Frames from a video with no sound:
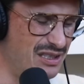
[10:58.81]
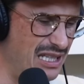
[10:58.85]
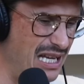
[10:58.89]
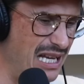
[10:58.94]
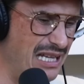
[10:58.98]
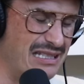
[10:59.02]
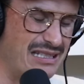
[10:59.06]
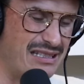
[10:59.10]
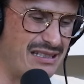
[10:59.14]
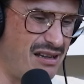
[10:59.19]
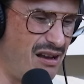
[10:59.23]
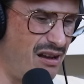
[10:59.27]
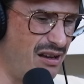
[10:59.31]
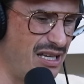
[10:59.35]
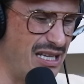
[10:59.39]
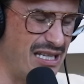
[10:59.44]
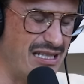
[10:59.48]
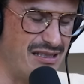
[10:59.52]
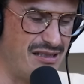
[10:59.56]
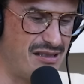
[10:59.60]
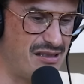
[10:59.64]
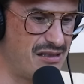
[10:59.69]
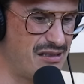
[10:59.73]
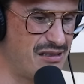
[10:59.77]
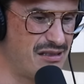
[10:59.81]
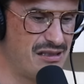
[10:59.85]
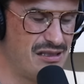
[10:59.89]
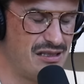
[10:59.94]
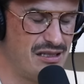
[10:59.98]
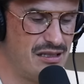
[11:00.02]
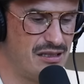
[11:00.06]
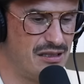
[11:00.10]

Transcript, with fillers: Getting stuck is